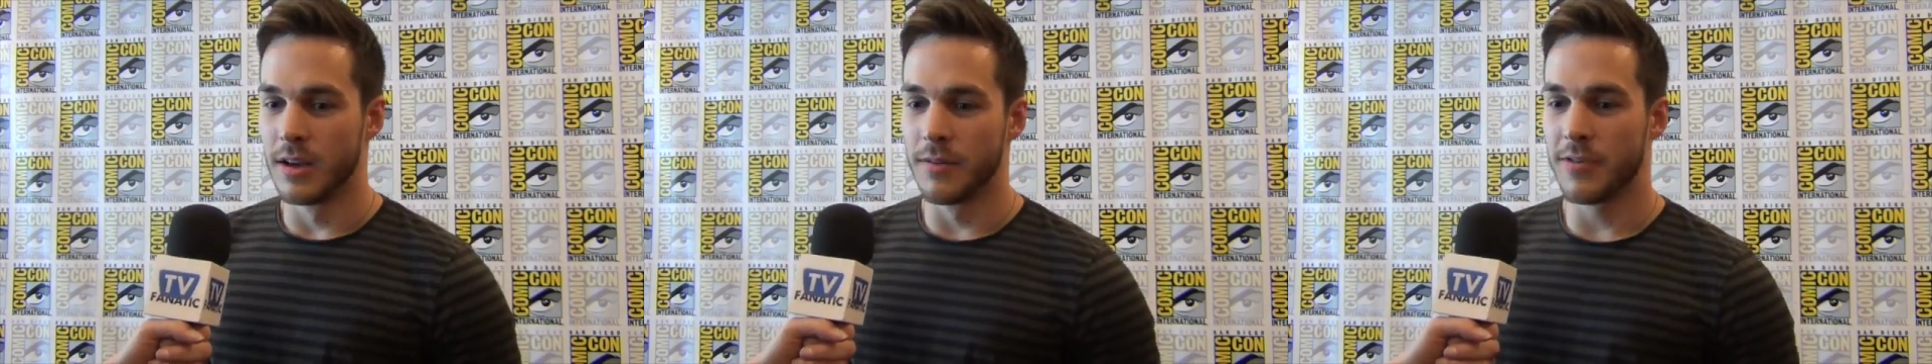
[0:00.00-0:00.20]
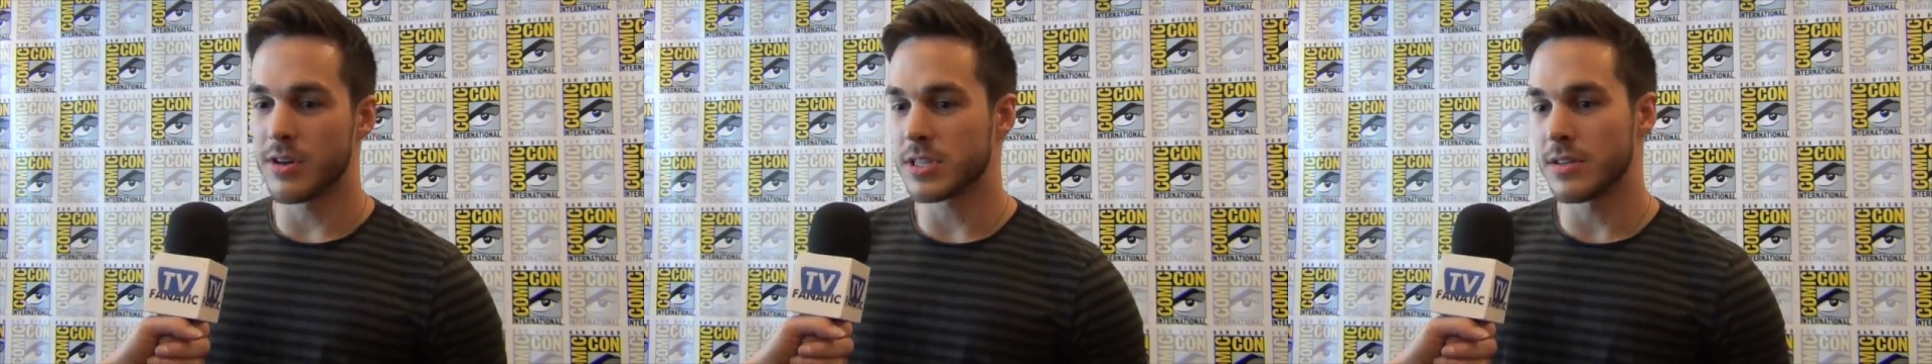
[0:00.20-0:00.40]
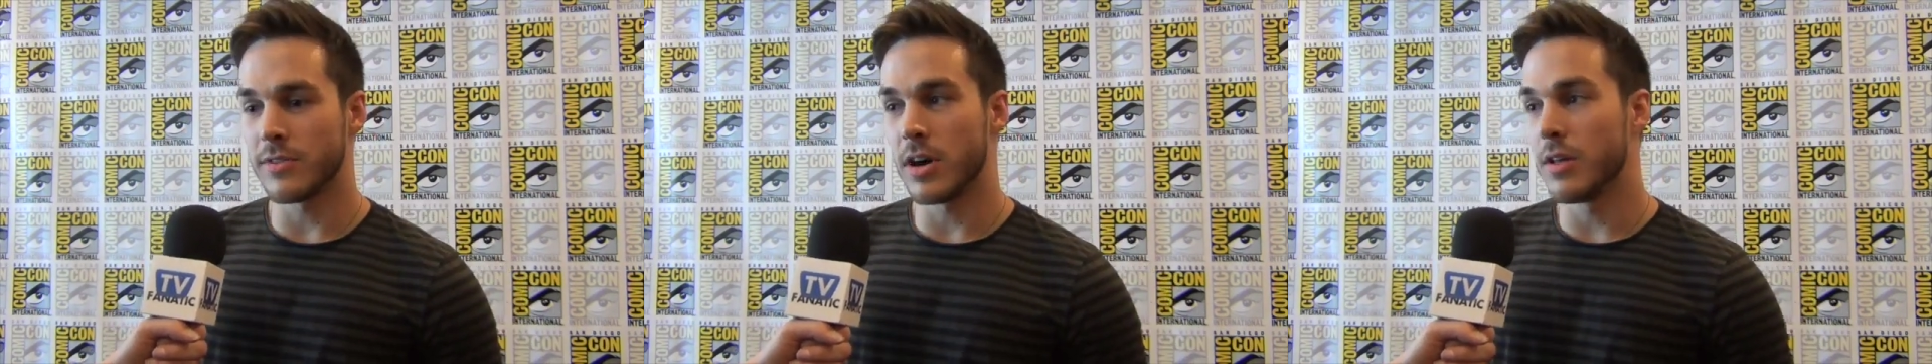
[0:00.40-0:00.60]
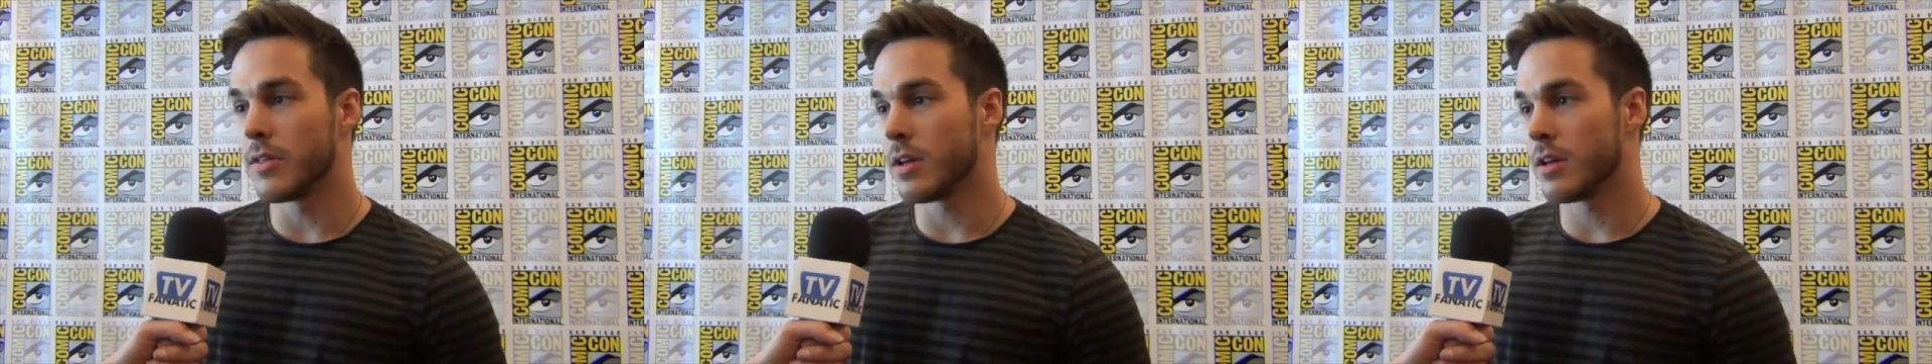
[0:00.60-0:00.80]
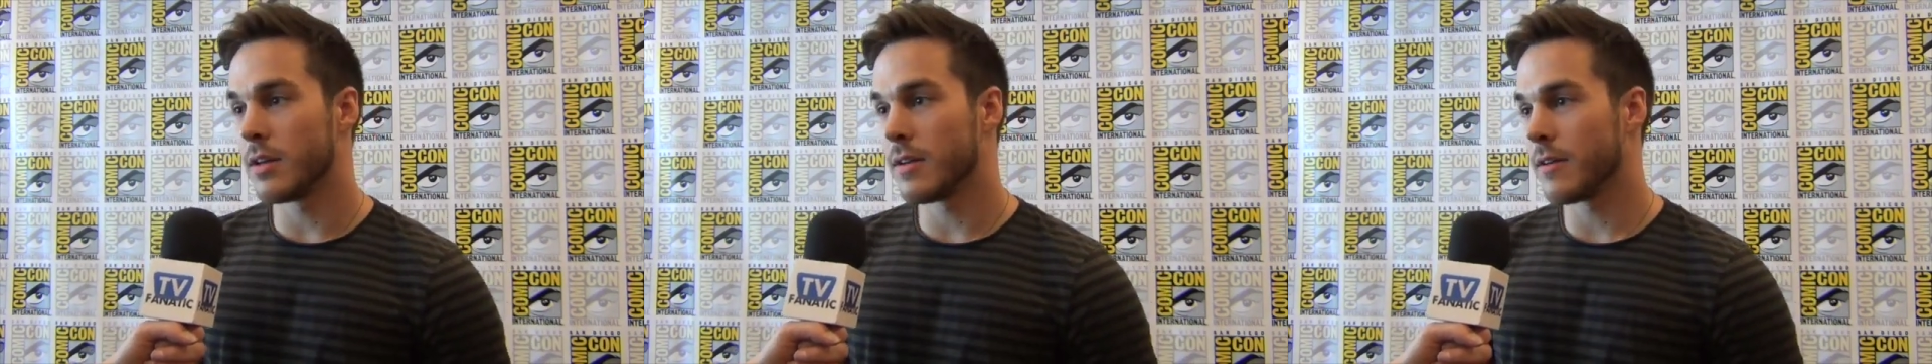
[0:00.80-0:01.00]
First of all,
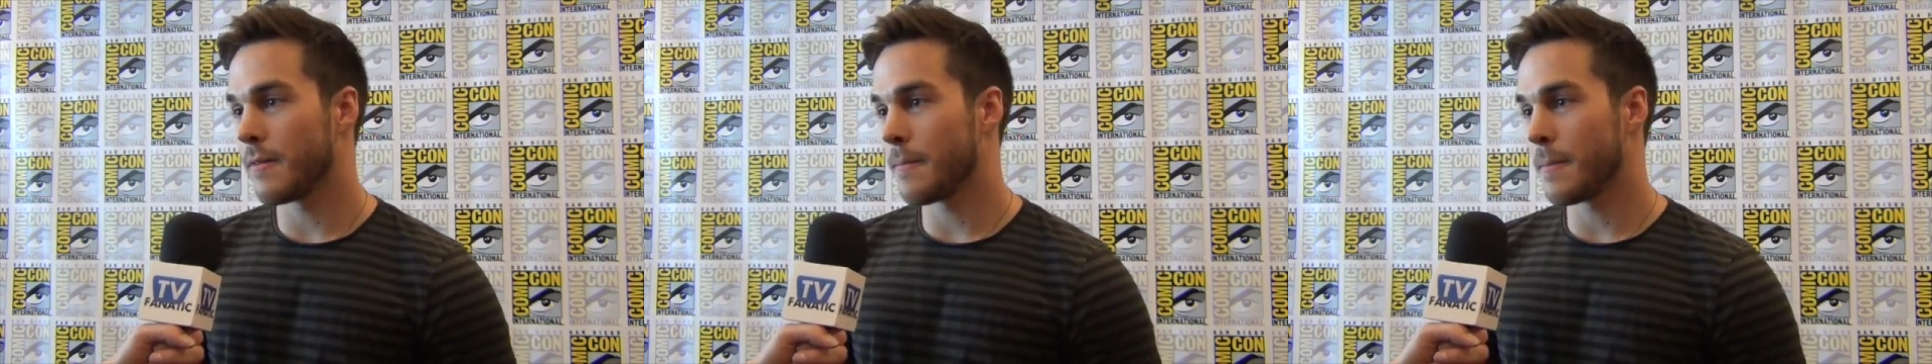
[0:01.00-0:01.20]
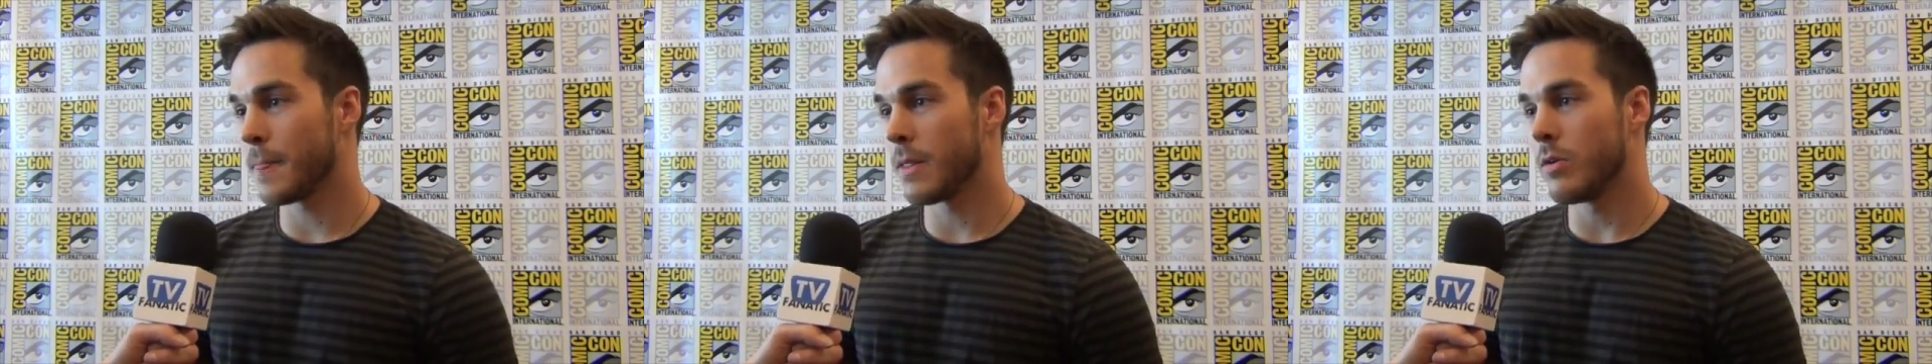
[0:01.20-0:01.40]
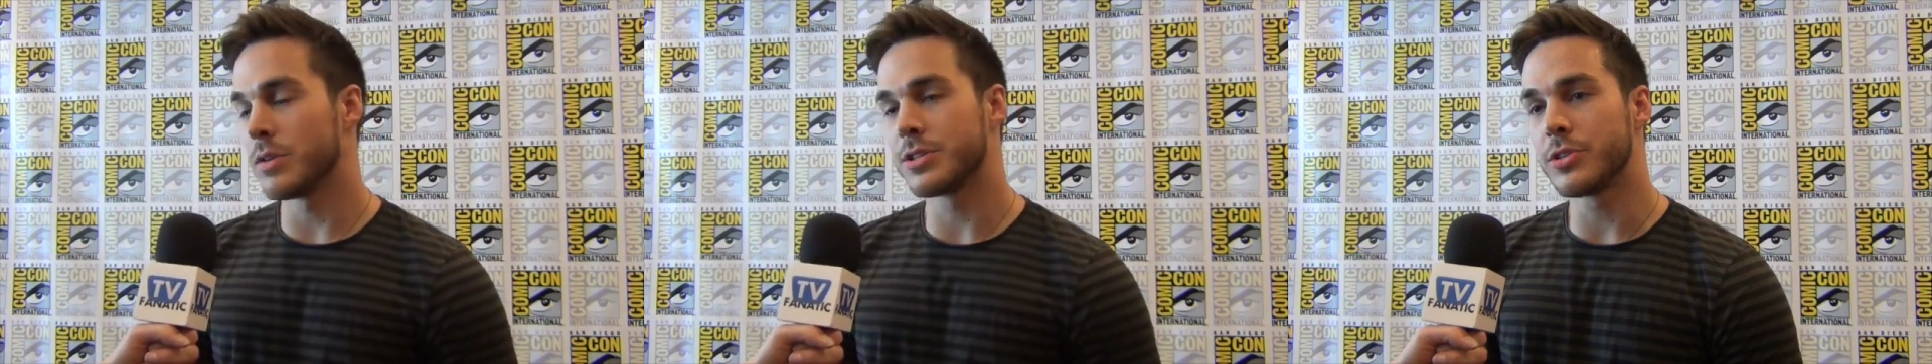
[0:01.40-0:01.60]
Julie Plec well,